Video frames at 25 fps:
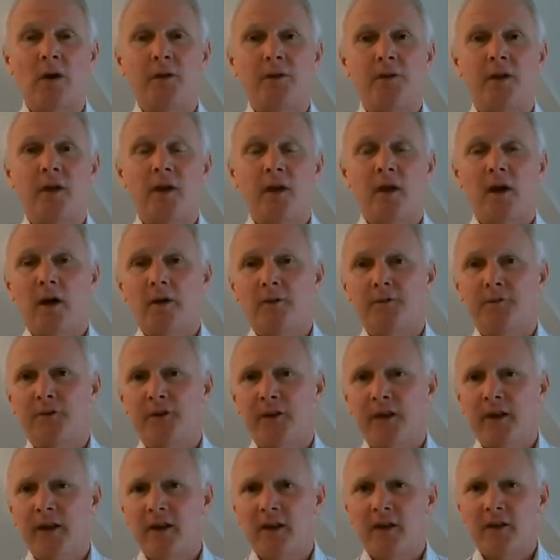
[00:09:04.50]
one of
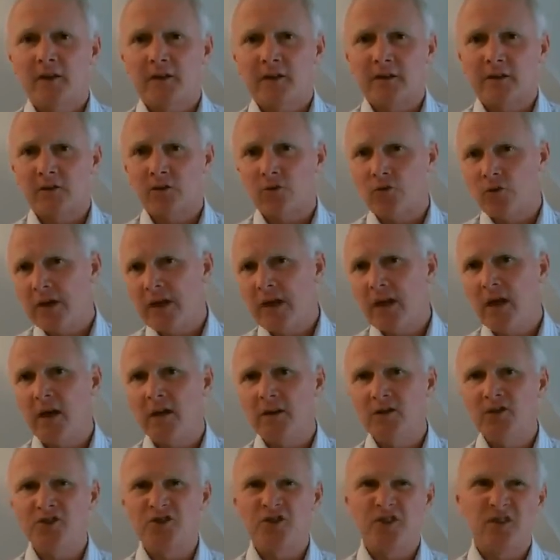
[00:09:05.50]
the
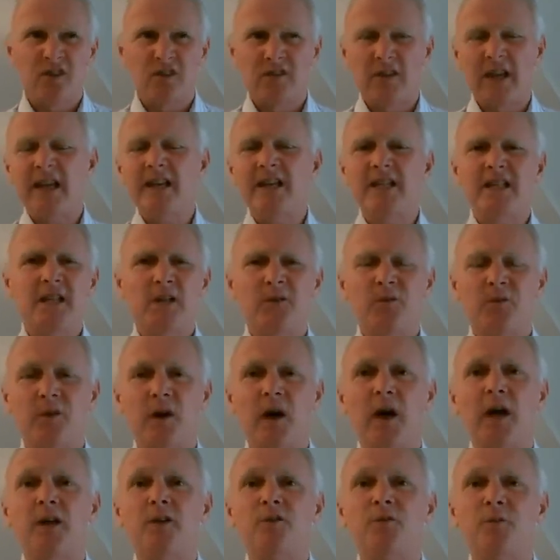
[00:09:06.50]

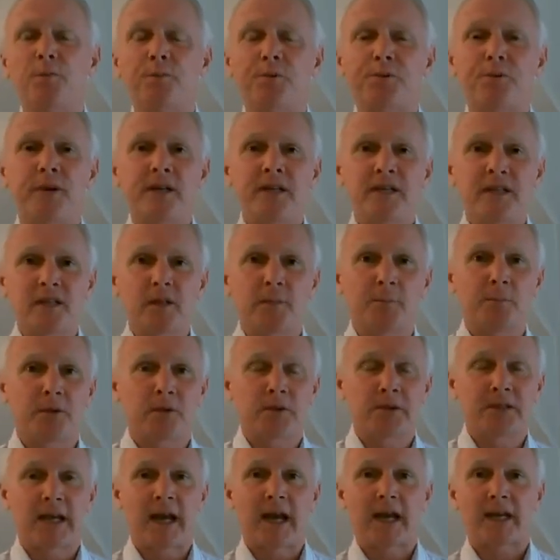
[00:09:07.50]
385
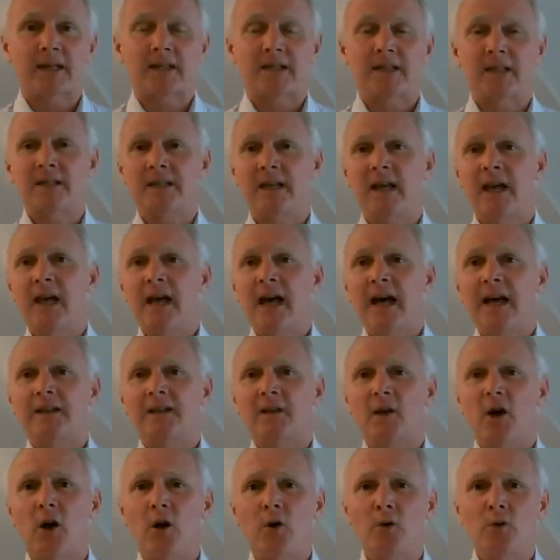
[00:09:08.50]
principal taxes
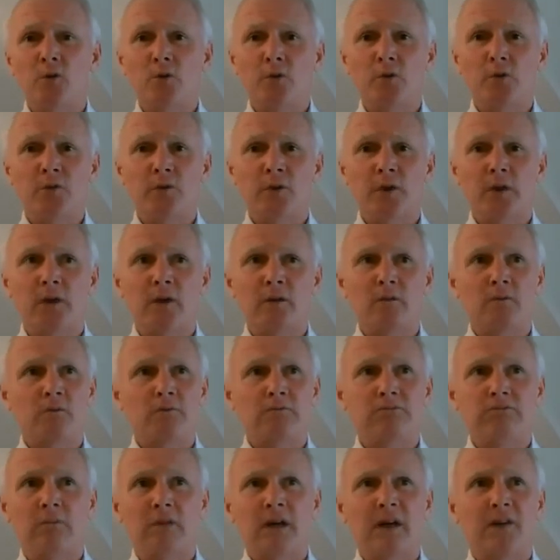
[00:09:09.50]
and over,
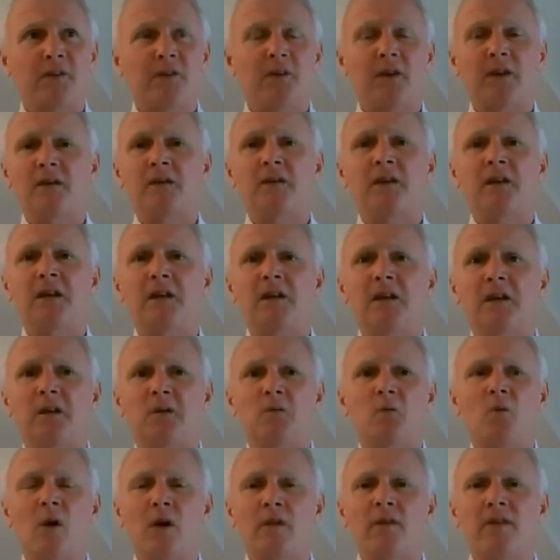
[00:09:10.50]
I think,
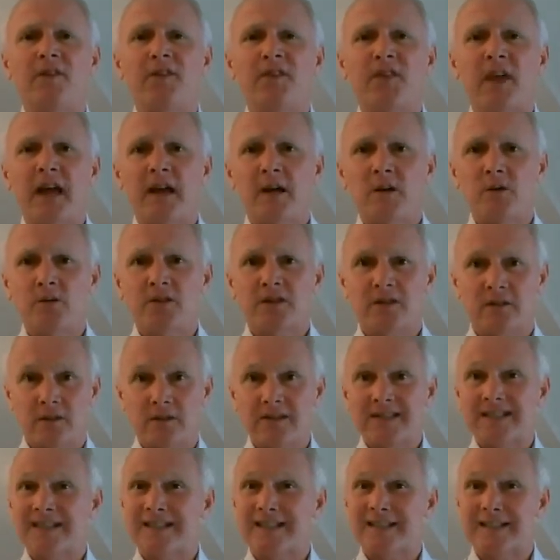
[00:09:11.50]
nearly
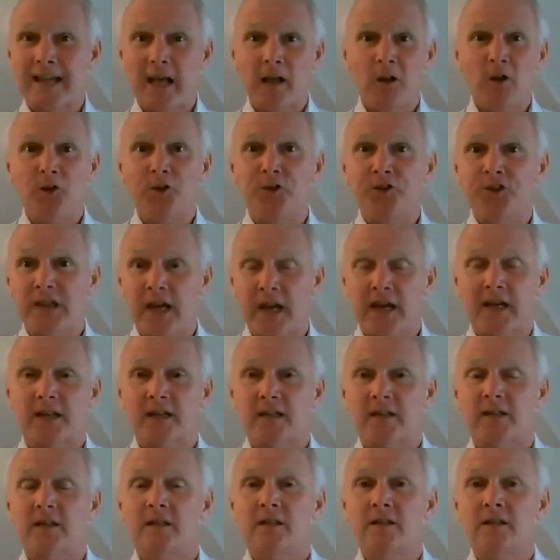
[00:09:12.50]
1,000 stealth
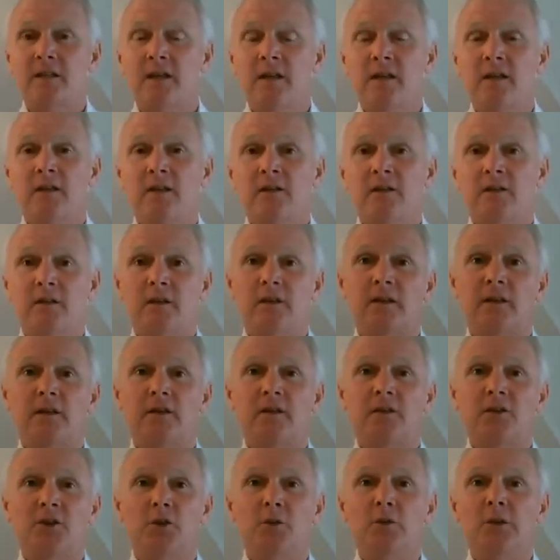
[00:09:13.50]
taxes
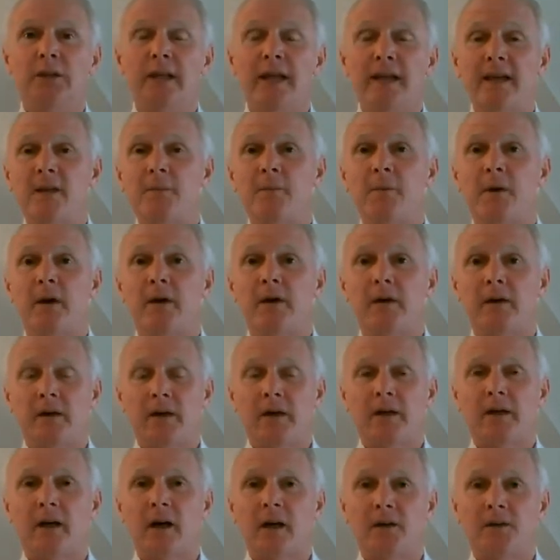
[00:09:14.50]
that you labour
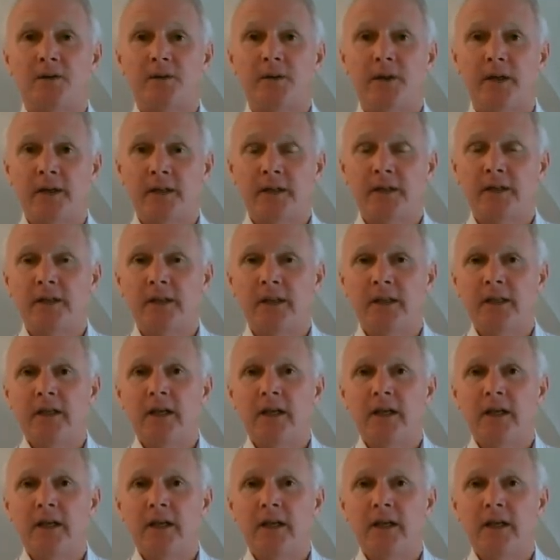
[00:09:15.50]
under,